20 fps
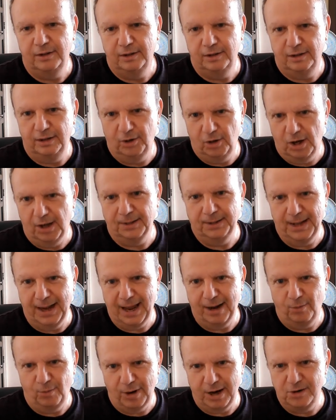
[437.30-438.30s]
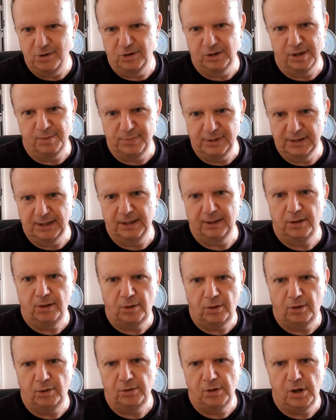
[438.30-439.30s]
and all that, right? You're going to be like,
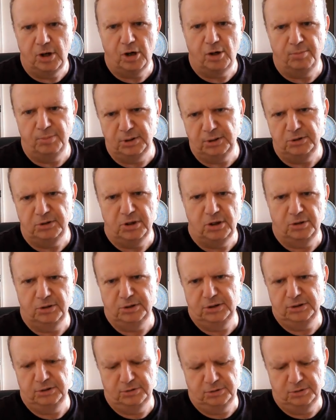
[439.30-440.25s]
oh no, but you know,